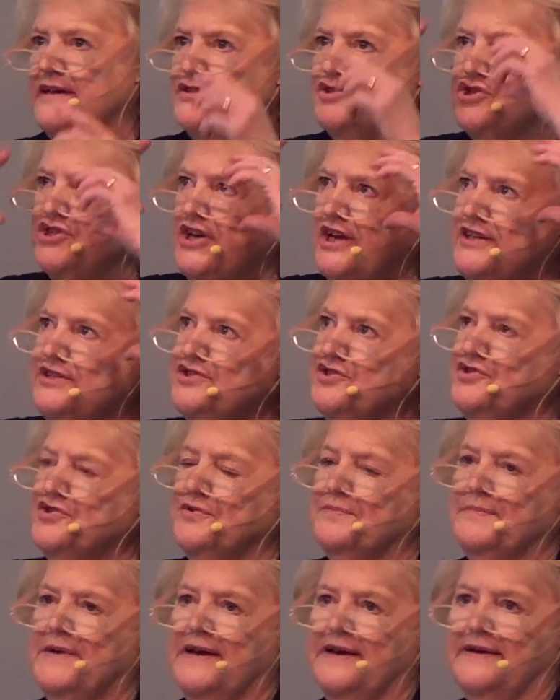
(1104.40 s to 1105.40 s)
Change
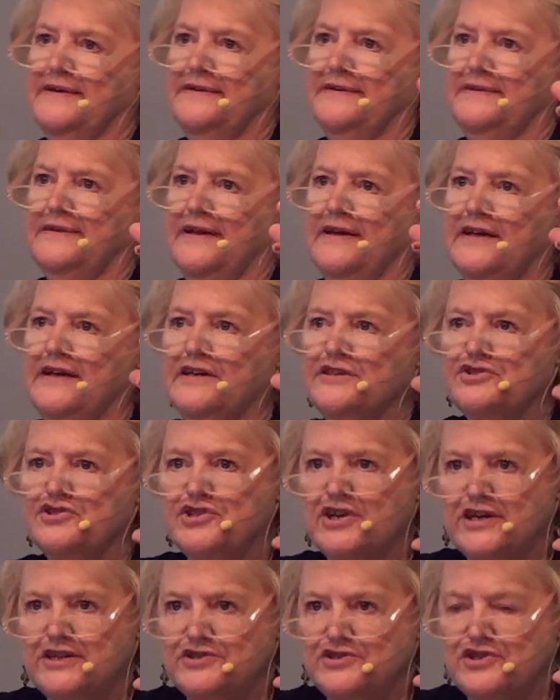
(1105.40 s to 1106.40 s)
your mind.
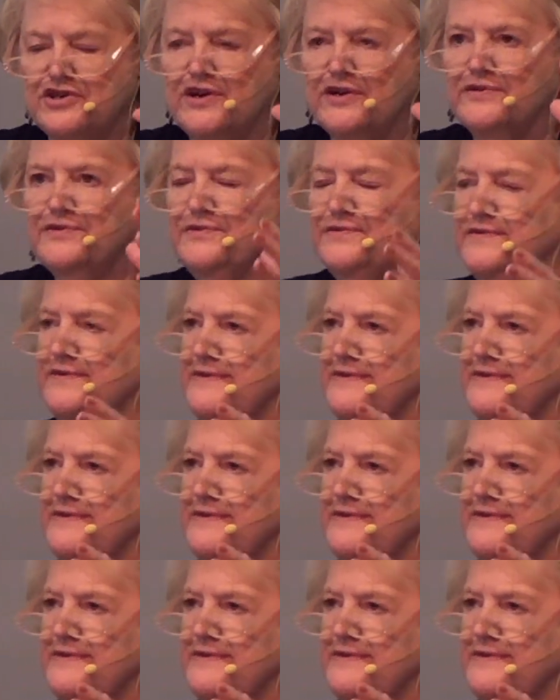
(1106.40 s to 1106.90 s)
Change how you